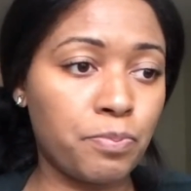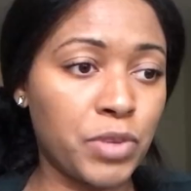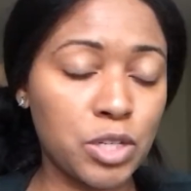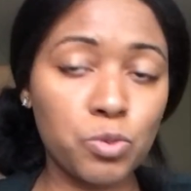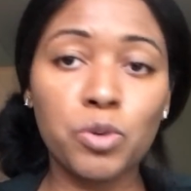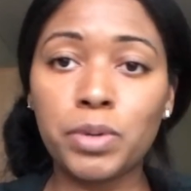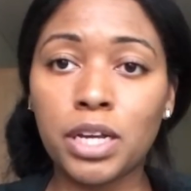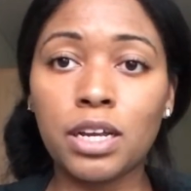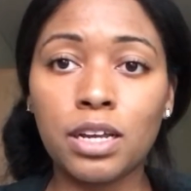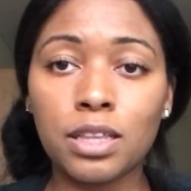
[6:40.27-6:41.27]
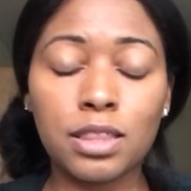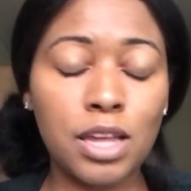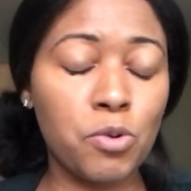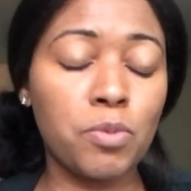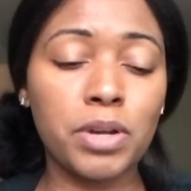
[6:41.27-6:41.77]
there will be
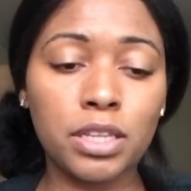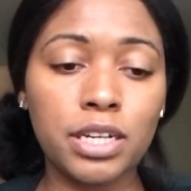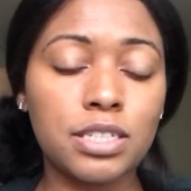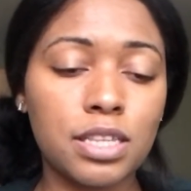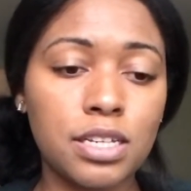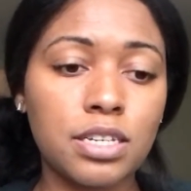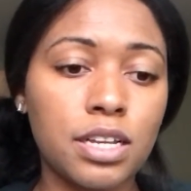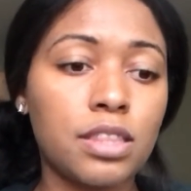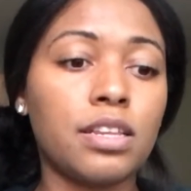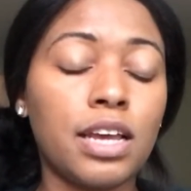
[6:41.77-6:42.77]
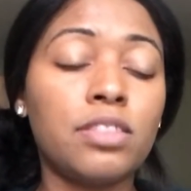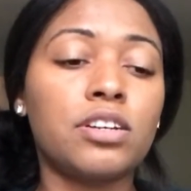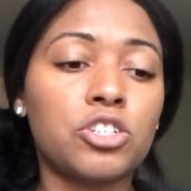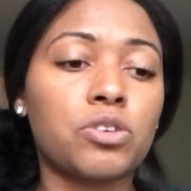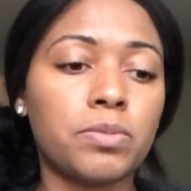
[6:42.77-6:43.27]
a link to this in the
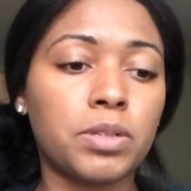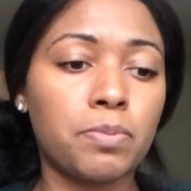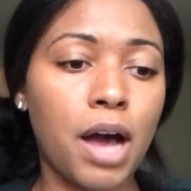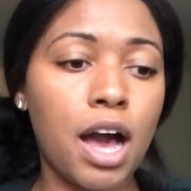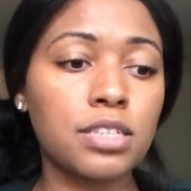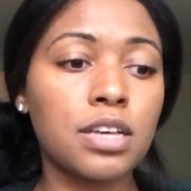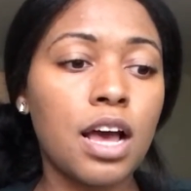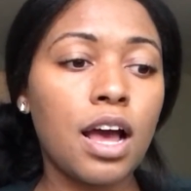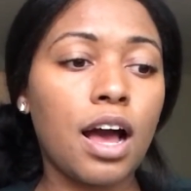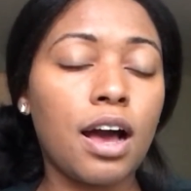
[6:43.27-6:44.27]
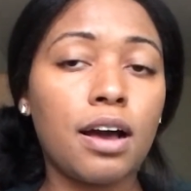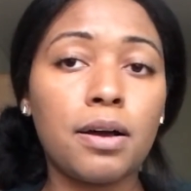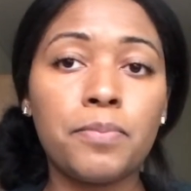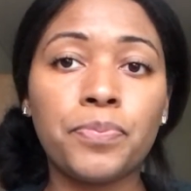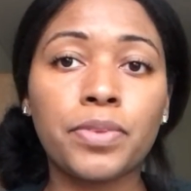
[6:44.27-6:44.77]
description box,
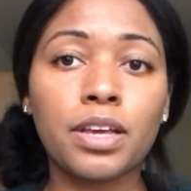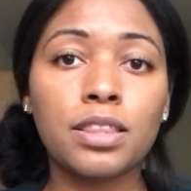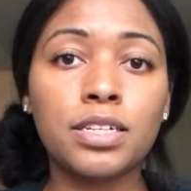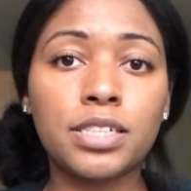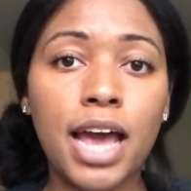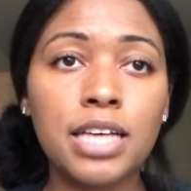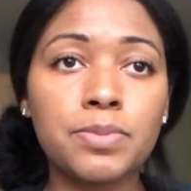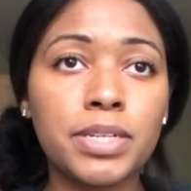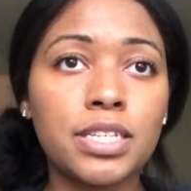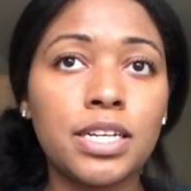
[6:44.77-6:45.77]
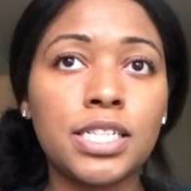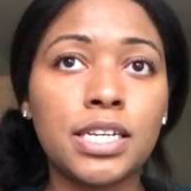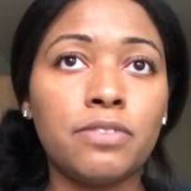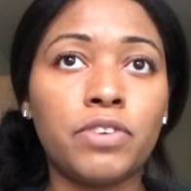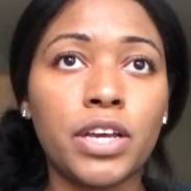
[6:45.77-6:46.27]
the Jasmine
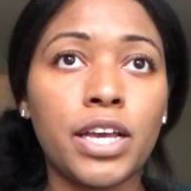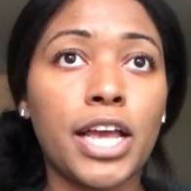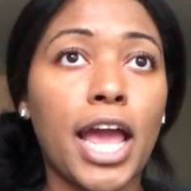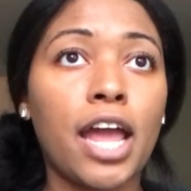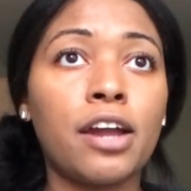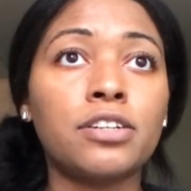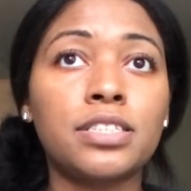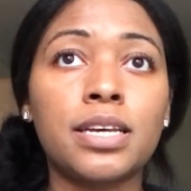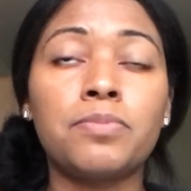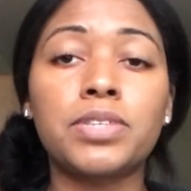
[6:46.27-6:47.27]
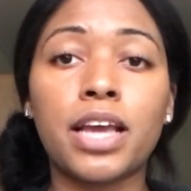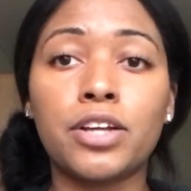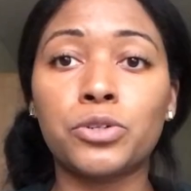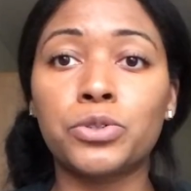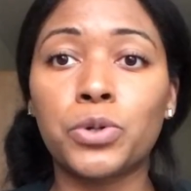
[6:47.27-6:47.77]
TTV hair tips
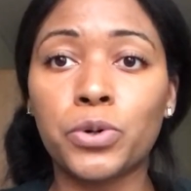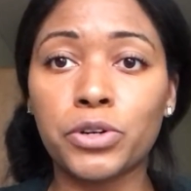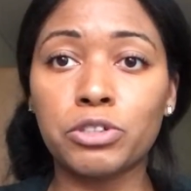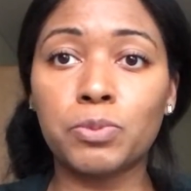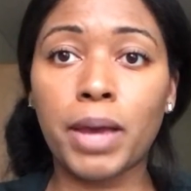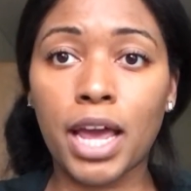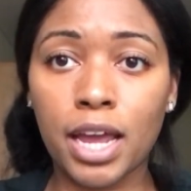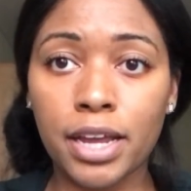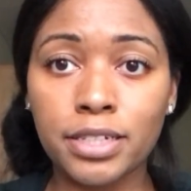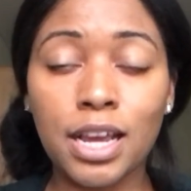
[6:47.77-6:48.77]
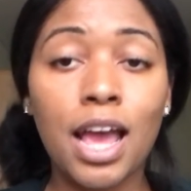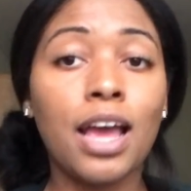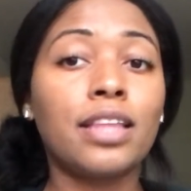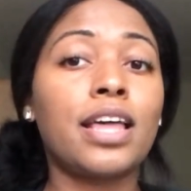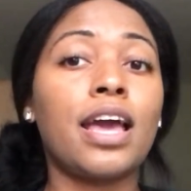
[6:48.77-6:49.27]
tutorials page.
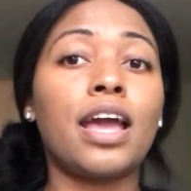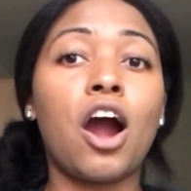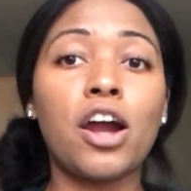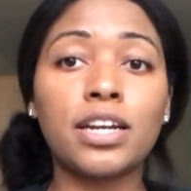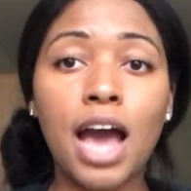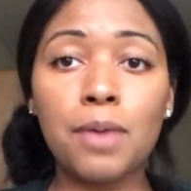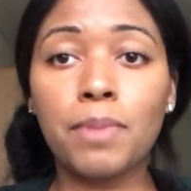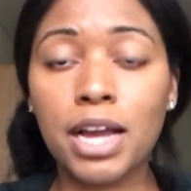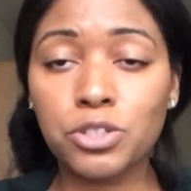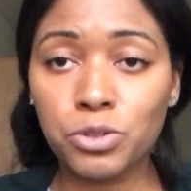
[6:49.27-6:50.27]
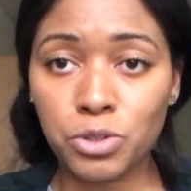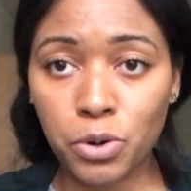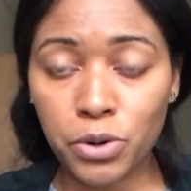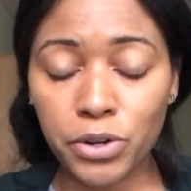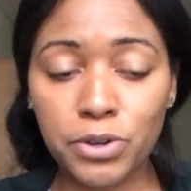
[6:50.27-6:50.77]
They are not my
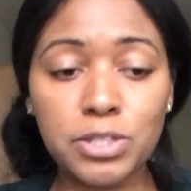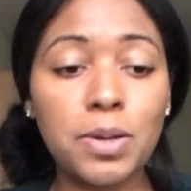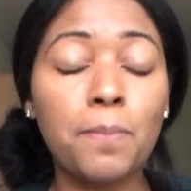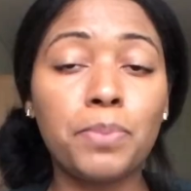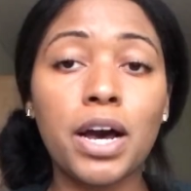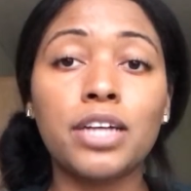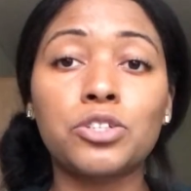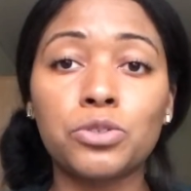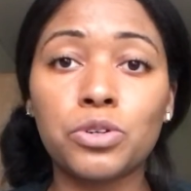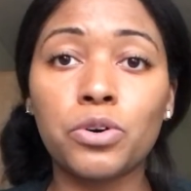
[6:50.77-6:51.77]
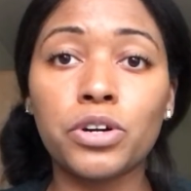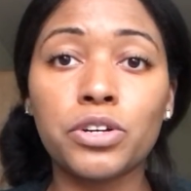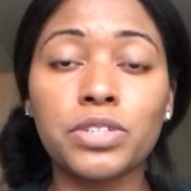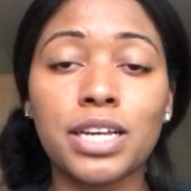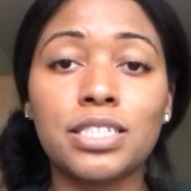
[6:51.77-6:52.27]
tutorials, but
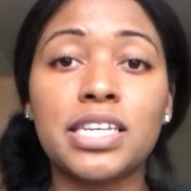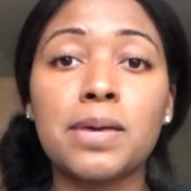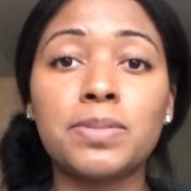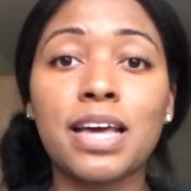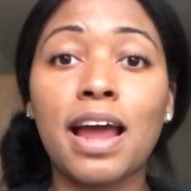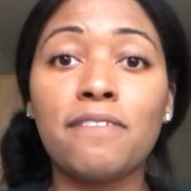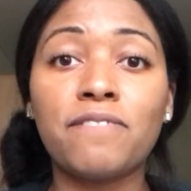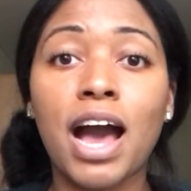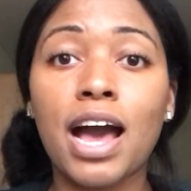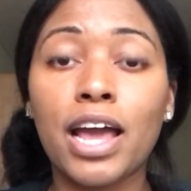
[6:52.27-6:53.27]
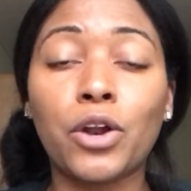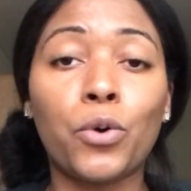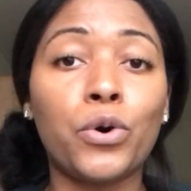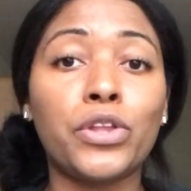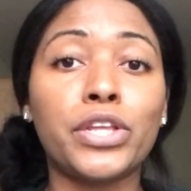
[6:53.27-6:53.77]
tutorials and tips that I find
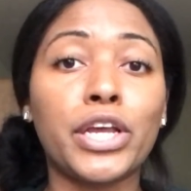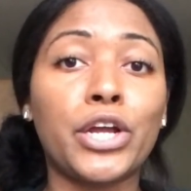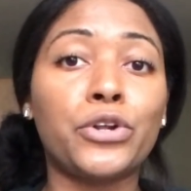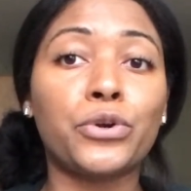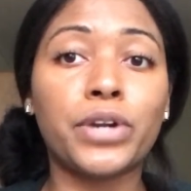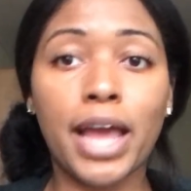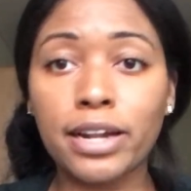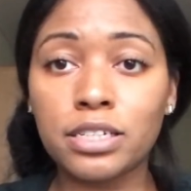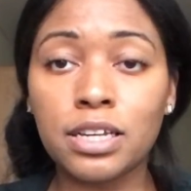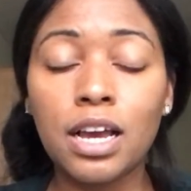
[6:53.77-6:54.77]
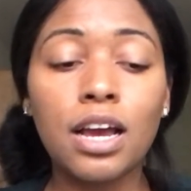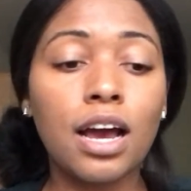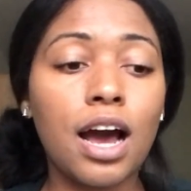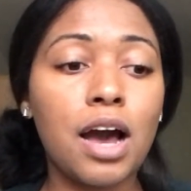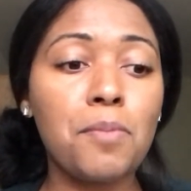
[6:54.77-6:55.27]
on the internet,
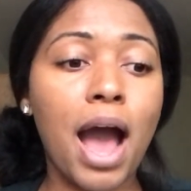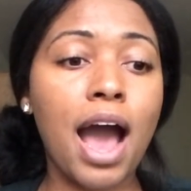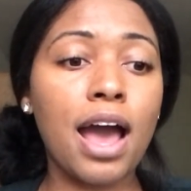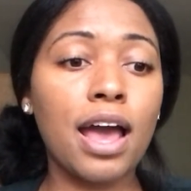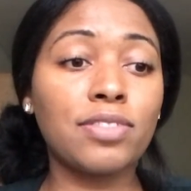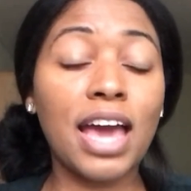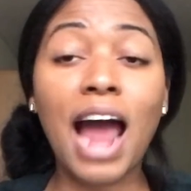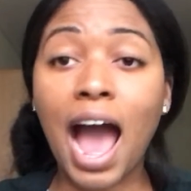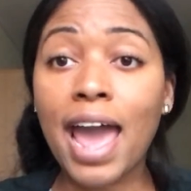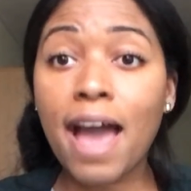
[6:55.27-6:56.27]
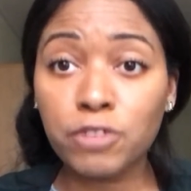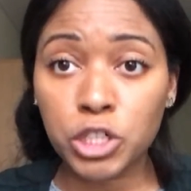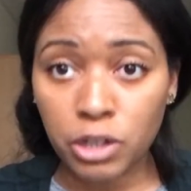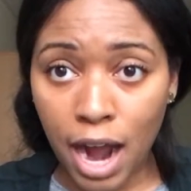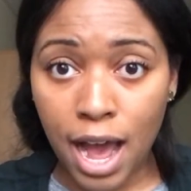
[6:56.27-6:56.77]
that I have
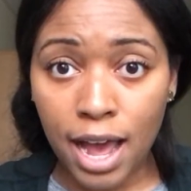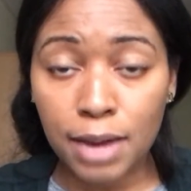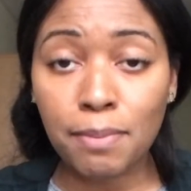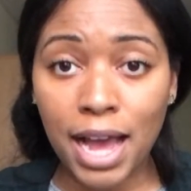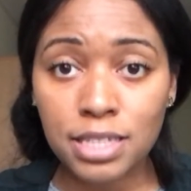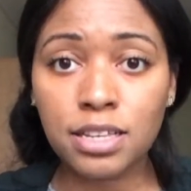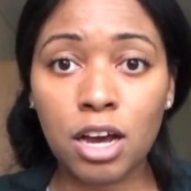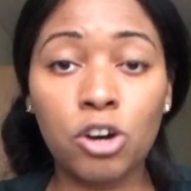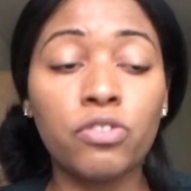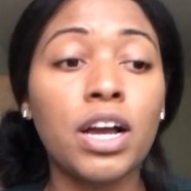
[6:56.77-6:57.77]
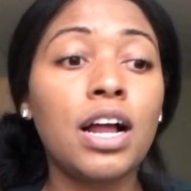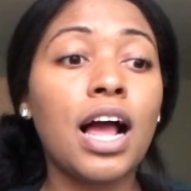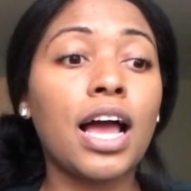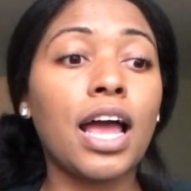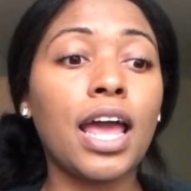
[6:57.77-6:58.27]
tried myself,
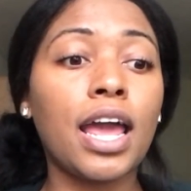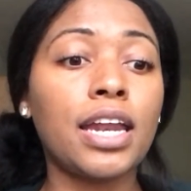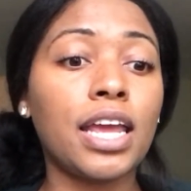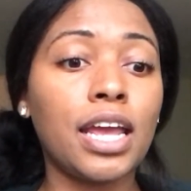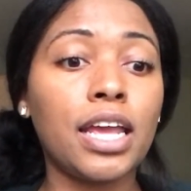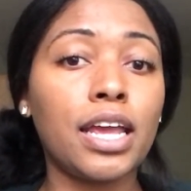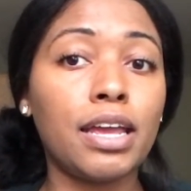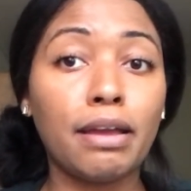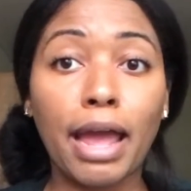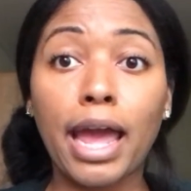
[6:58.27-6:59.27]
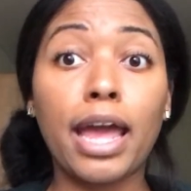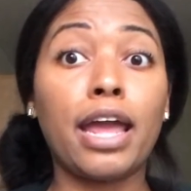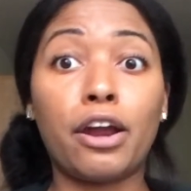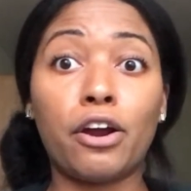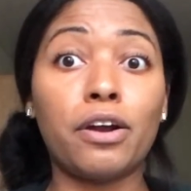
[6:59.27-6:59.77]
and any
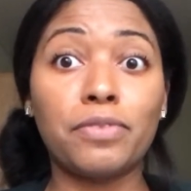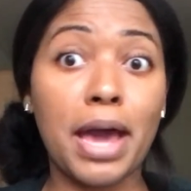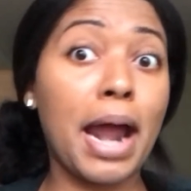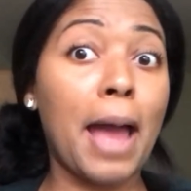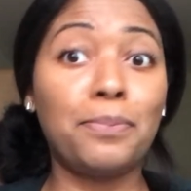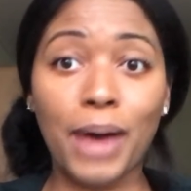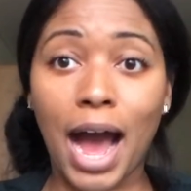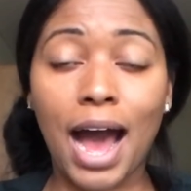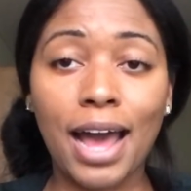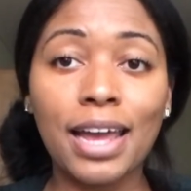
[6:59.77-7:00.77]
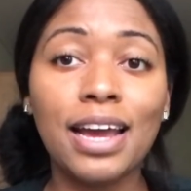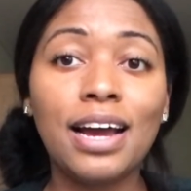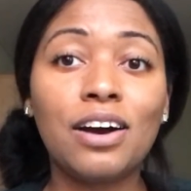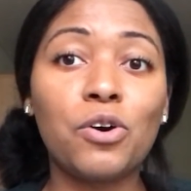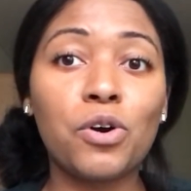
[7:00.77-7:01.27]
hair that I buy
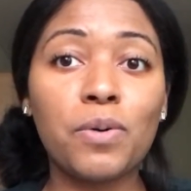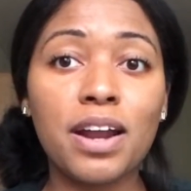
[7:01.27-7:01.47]
or